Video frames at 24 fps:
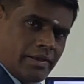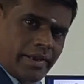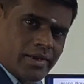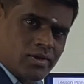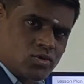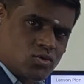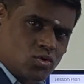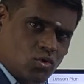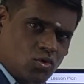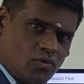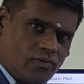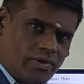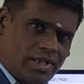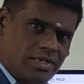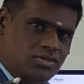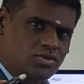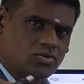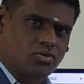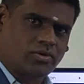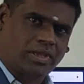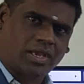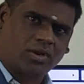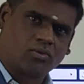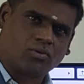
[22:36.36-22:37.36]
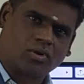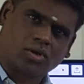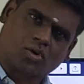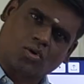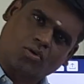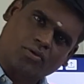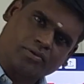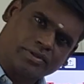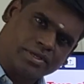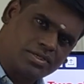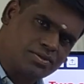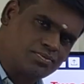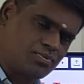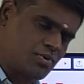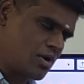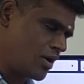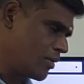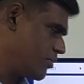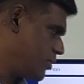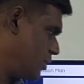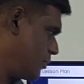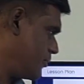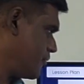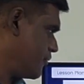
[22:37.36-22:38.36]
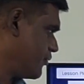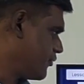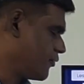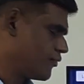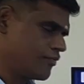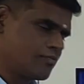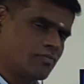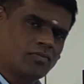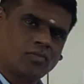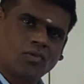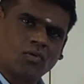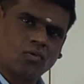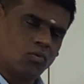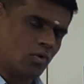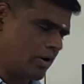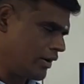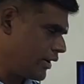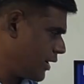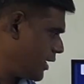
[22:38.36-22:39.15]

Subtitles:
in two ways you can work out this problem. One